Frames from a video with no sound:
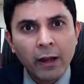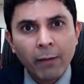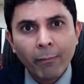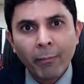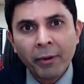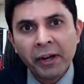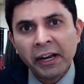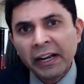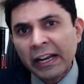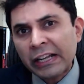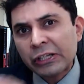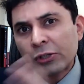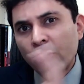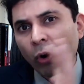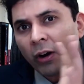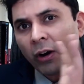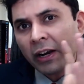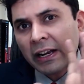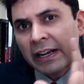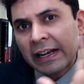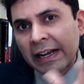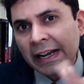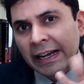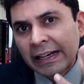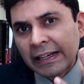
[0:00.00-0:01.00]
but it has got
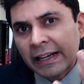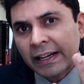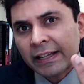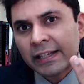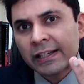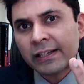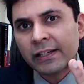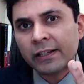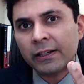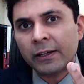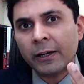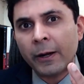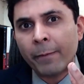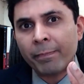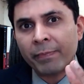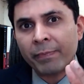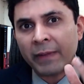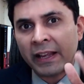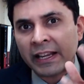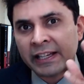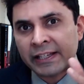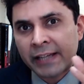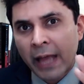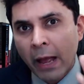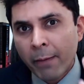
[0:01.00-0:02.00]
latest
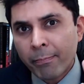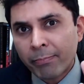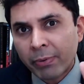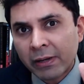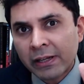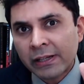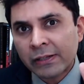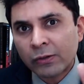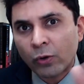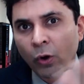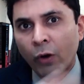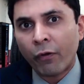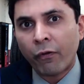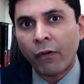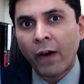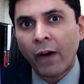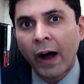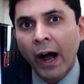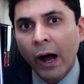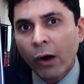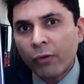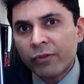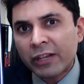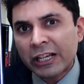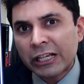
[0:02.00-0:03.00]
examples of
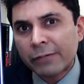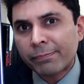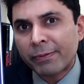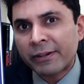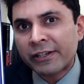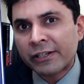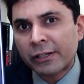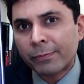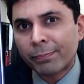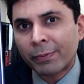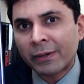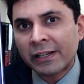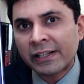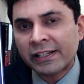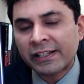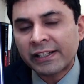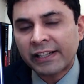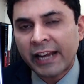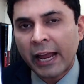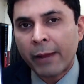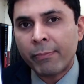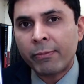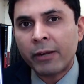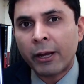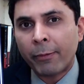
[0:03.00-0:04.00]
how these principles
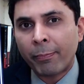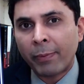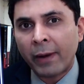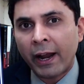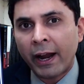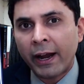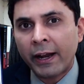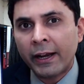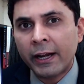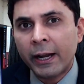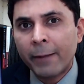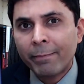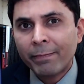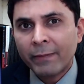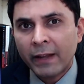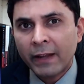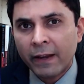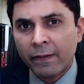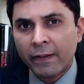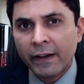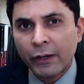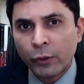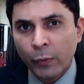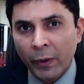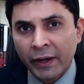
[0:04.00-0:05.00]
can be applied in
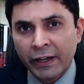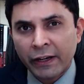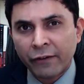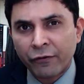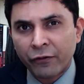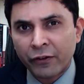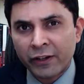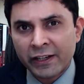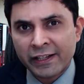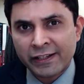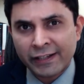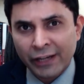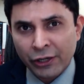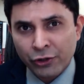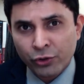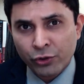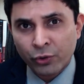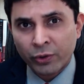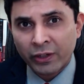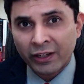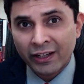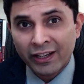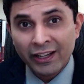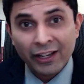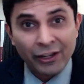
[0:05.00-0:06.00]
the 21st
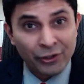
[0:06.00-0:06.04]
century.